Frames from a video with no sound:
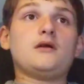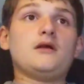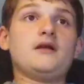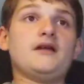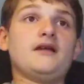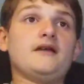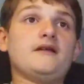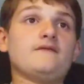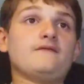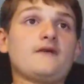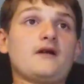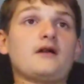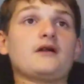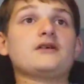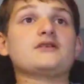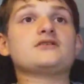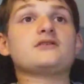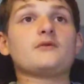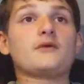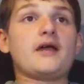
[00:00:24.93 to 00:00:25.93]
in
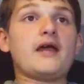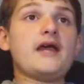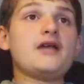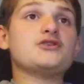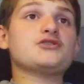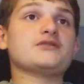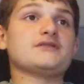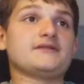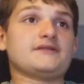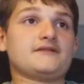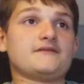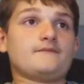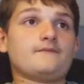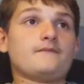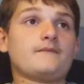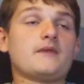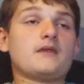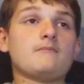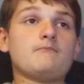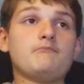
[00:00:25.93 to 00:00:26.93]
various
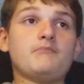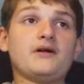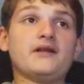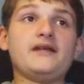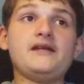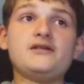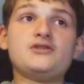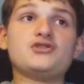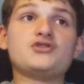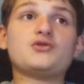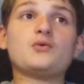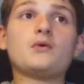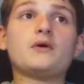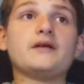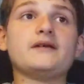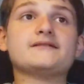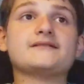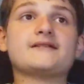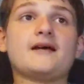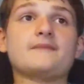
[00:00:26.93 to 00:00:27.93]
locations, but each
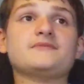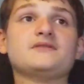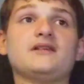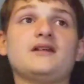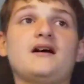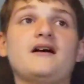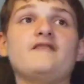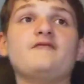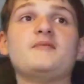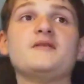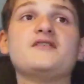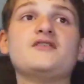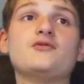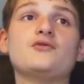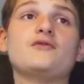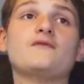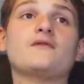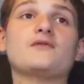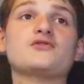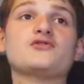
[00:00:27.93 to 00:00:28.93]
story is kept alive by
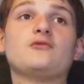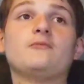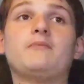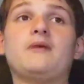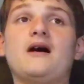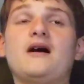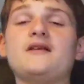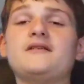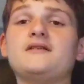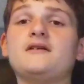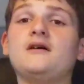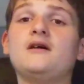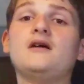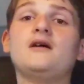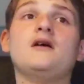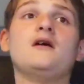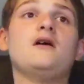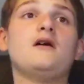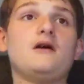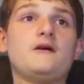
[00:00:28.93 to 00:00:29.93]
the universal bond
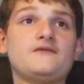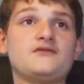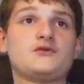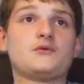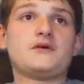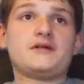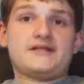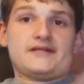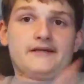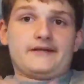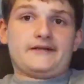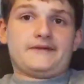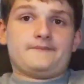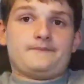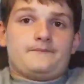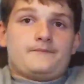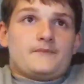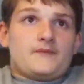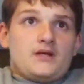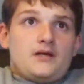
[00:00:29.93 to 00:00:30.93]
of
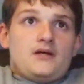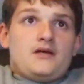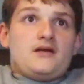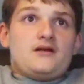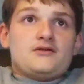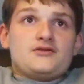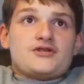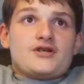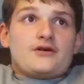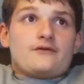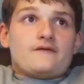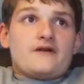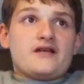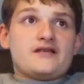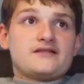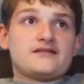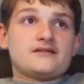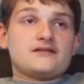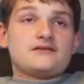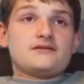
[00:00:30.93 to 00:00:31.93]
storytelling.
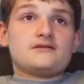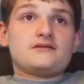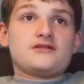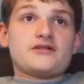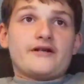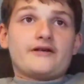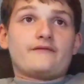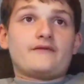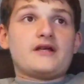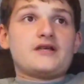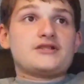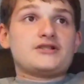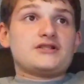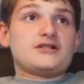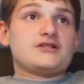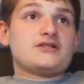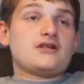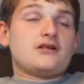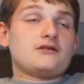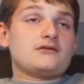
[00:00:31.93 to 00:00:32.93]
Generation
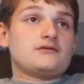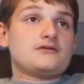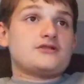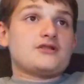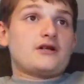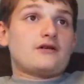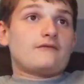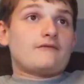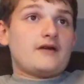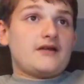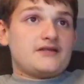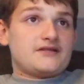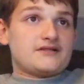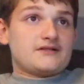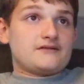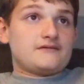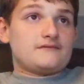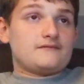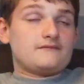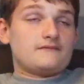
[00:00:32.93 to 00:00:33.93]
to
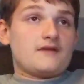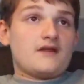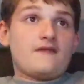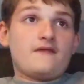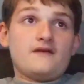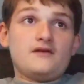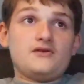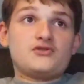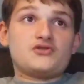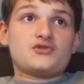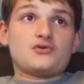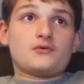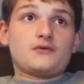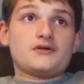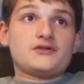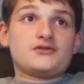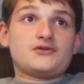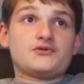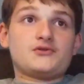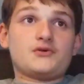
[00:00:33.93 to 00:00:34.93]
generation, these
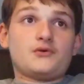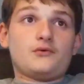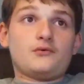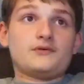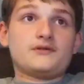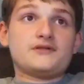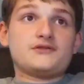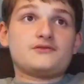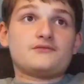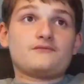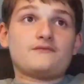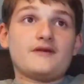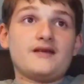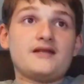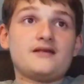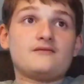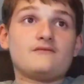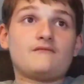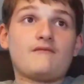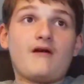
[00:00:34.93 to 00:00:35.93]
stories are told as a
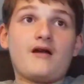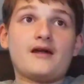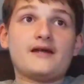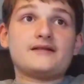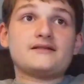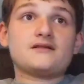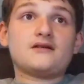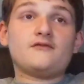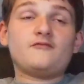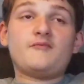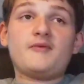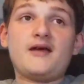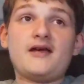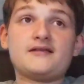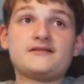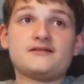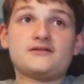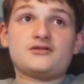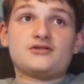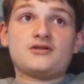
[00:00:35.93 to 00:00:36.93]
rite of
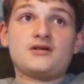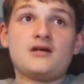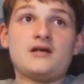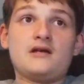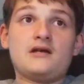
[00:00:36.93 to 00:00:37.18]
passage